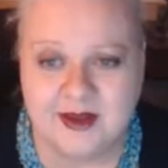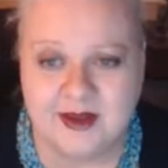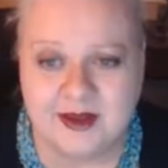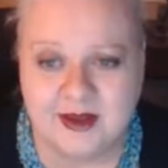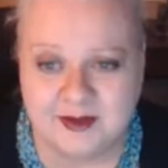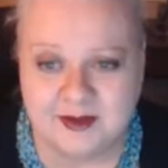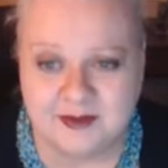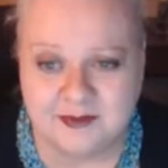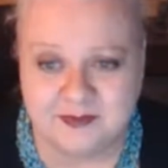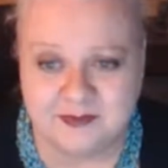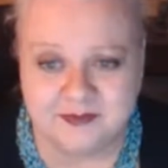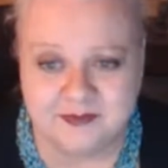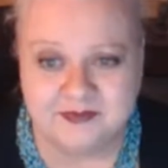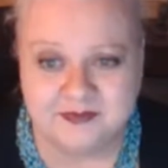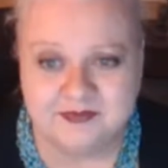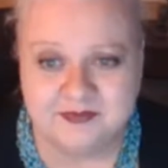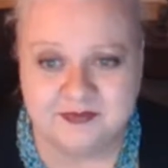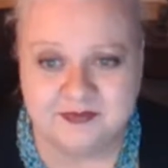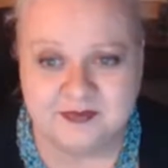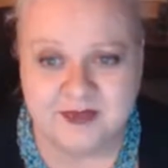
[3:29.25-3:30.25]

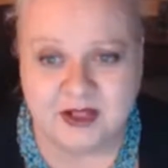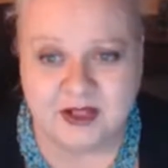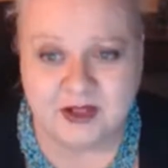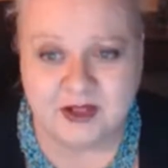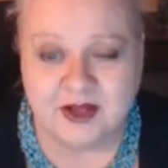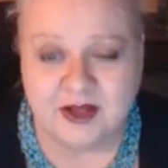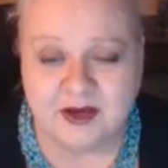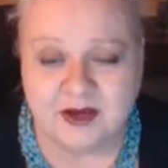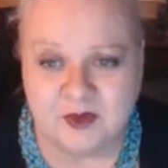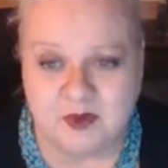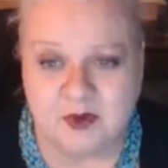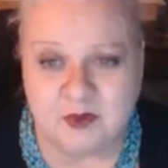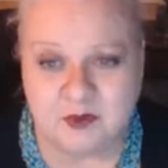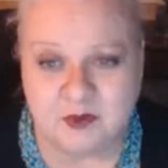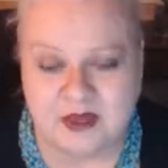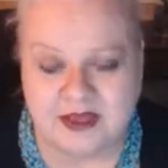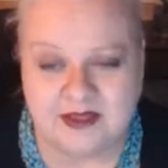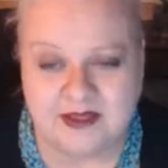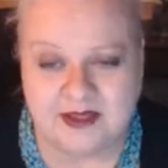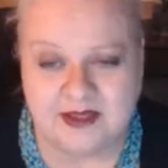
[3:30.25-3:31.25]
a lot of people
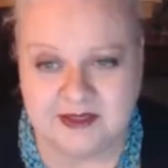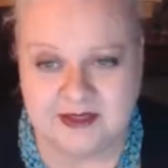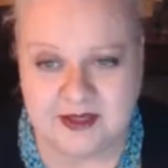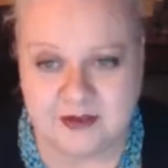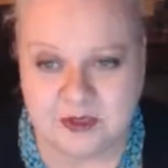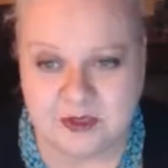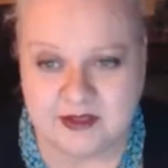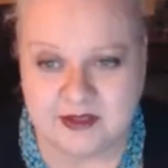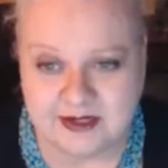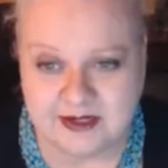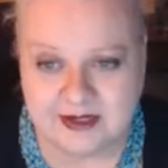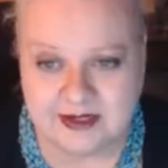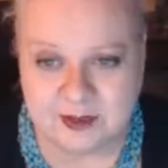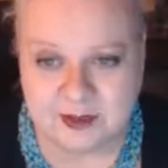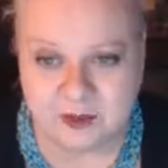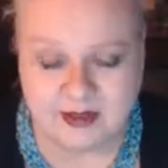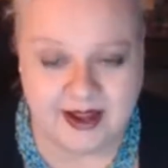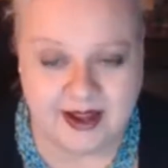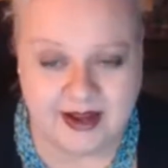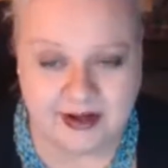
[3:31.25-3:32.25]
make the assumption that
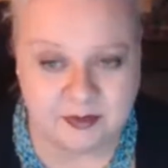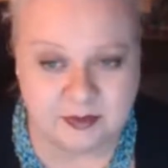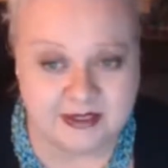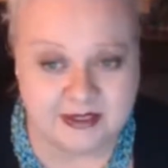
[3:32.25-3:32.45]
it's black,